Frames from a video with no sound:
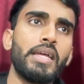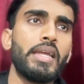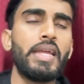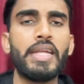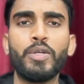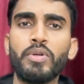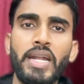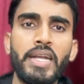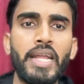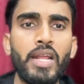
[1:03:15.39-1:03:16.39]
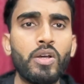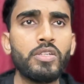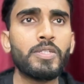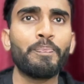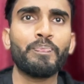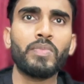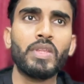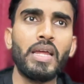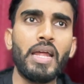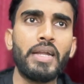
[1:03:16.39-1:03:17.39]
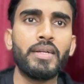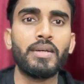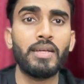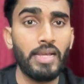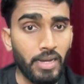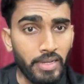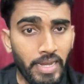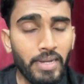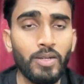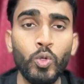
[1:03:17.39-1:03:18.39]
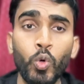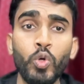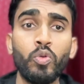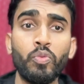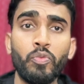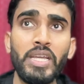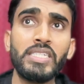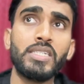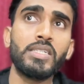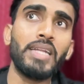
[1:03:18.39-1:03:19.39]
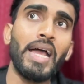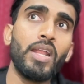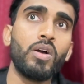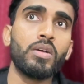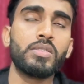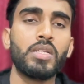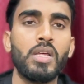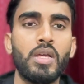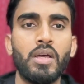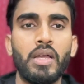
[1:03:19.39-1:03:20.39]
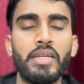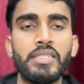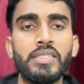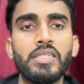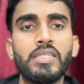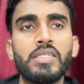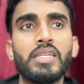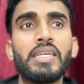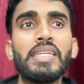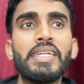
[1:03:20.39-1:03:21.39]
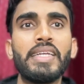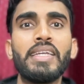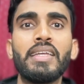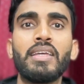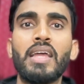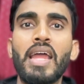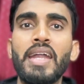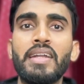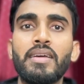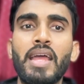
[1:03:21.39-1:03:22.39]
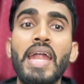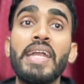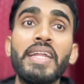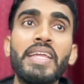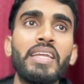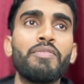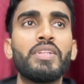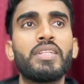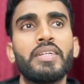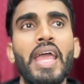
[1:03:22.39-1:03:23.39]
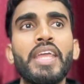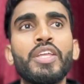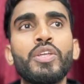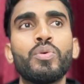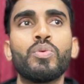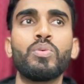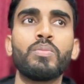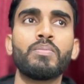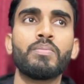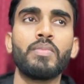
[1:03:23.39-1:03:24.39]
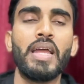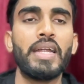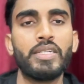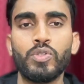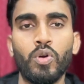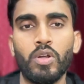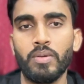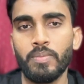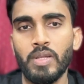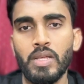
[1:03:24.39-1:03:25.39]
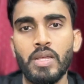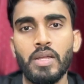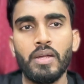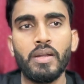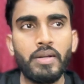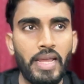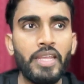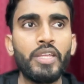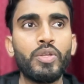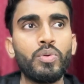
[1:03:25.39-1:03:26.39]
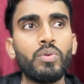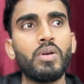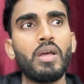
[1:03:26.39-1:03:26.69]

8 to 10 dialogues, and again don't waste dialogues in just greeting and ending with thank you and so on. Thank you